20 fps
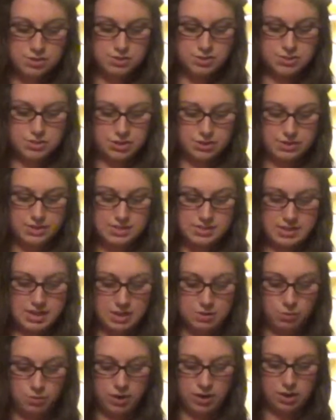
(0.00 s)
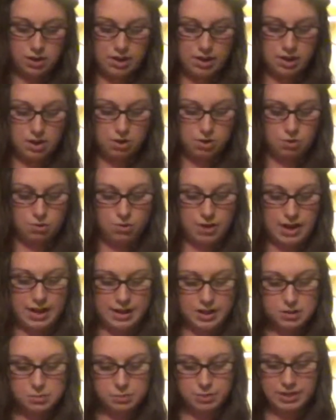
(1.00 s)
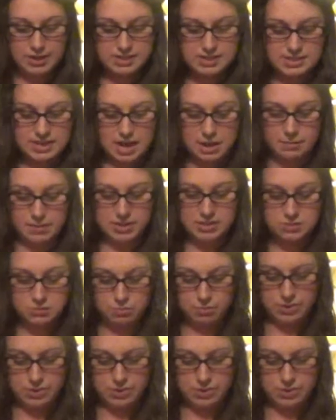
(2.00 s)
Students can work on and complete assignments